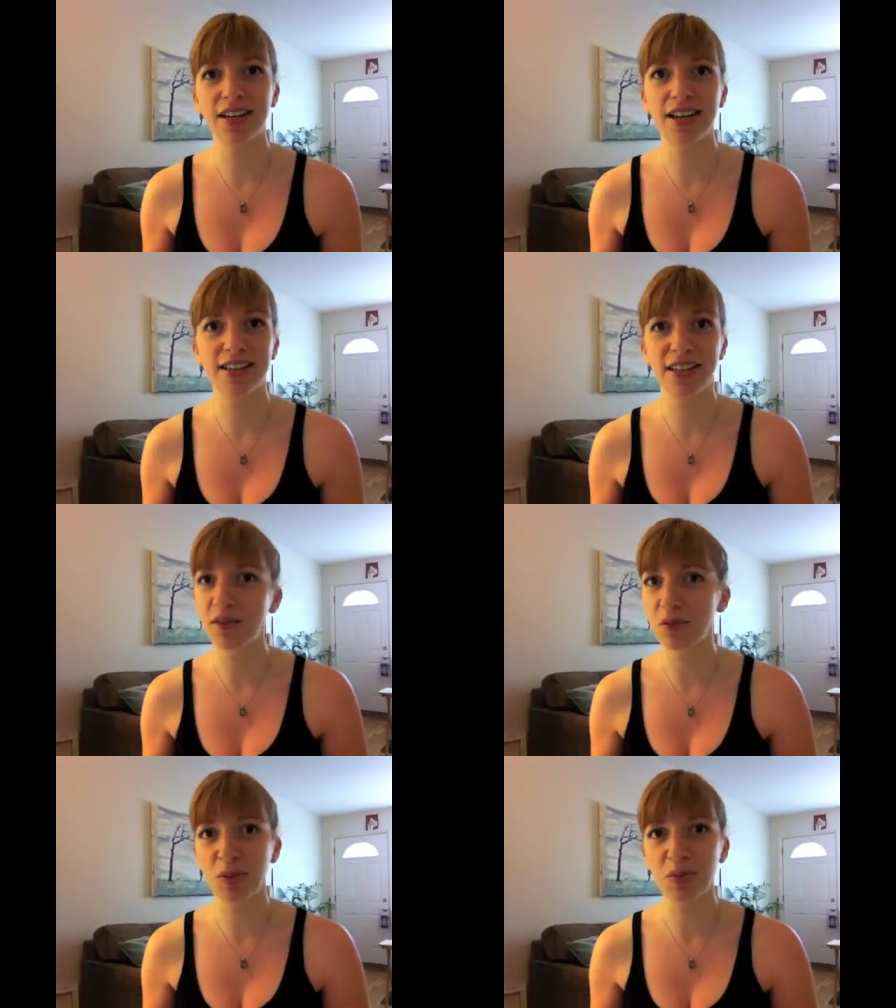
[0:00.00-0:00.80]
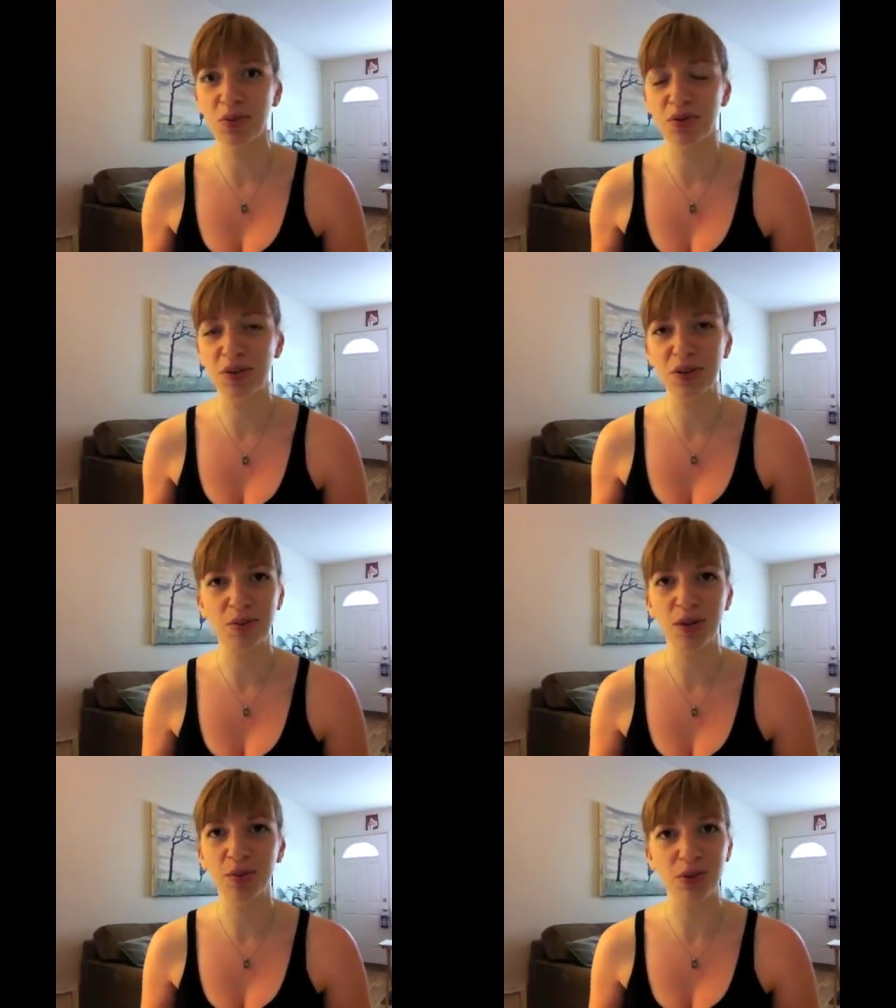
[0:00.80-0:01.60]
has never been proven to
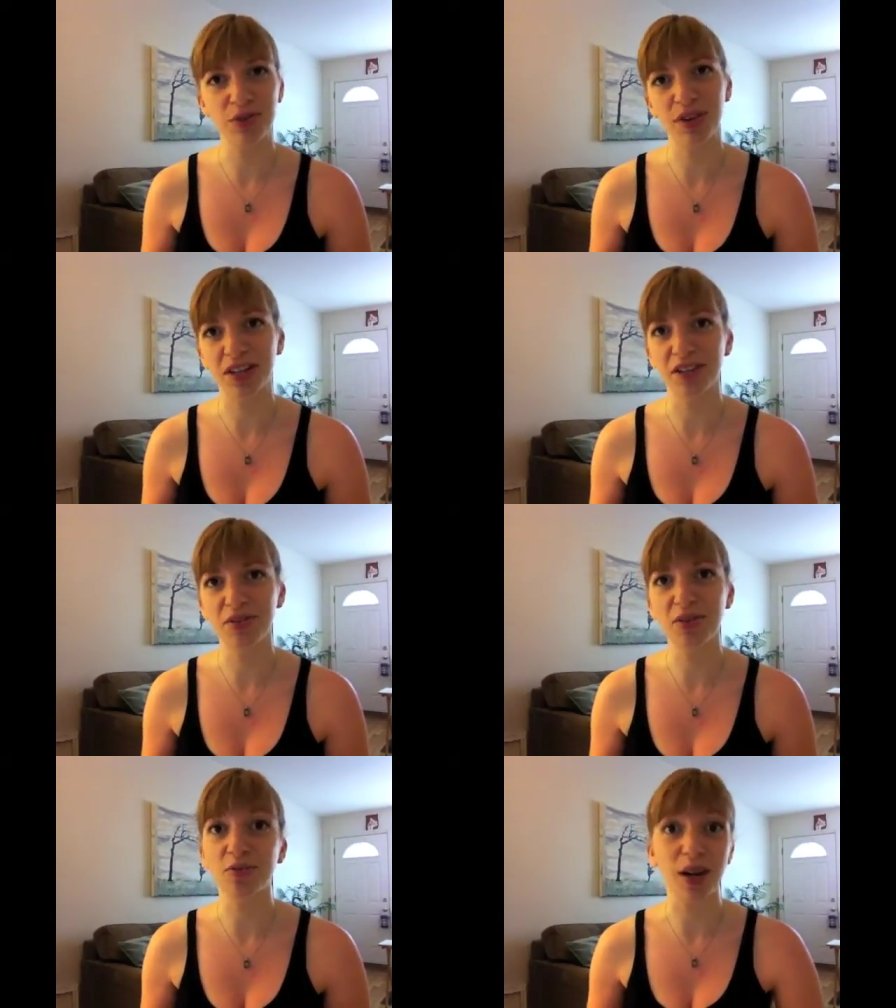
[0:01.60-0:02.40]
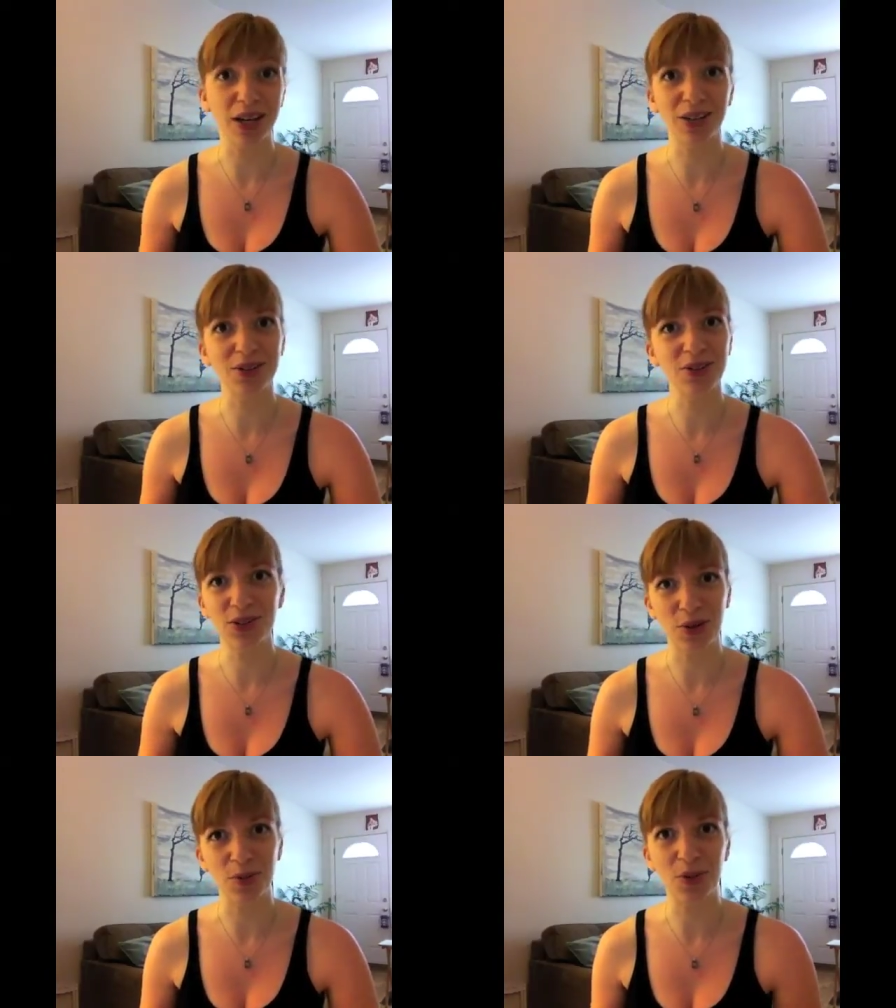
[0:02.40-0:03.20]
be more effective than regular
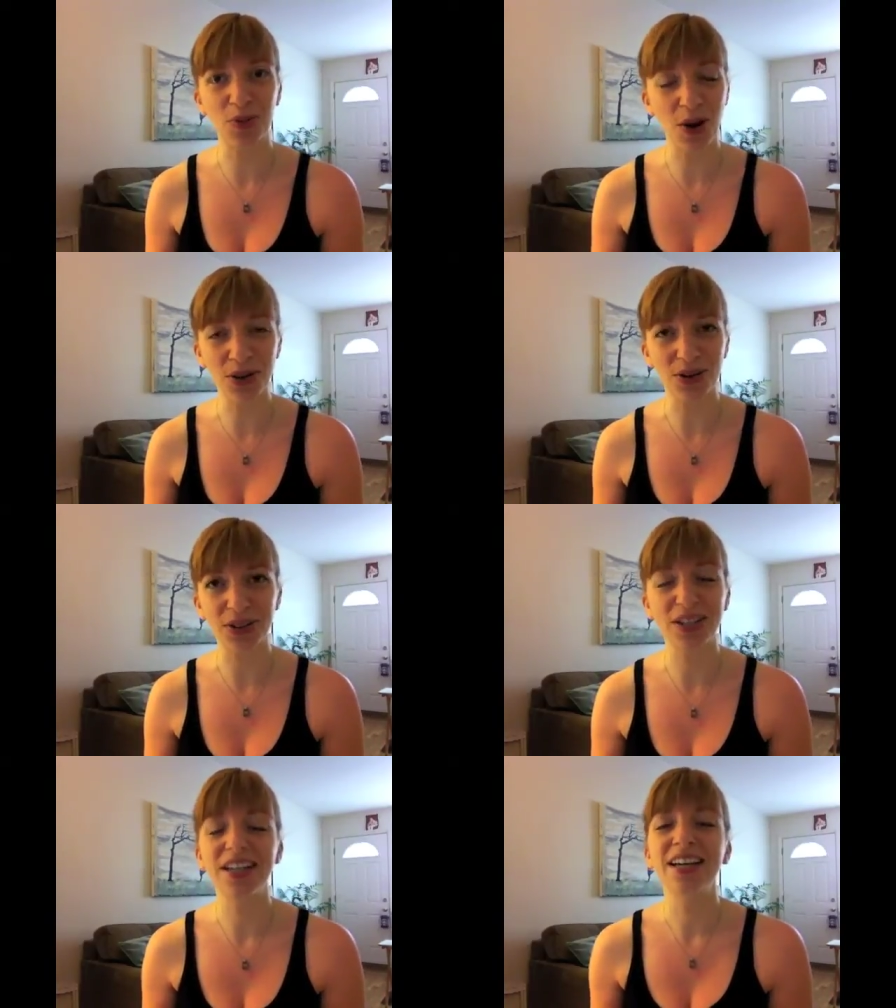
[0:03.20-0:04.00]
soap and water.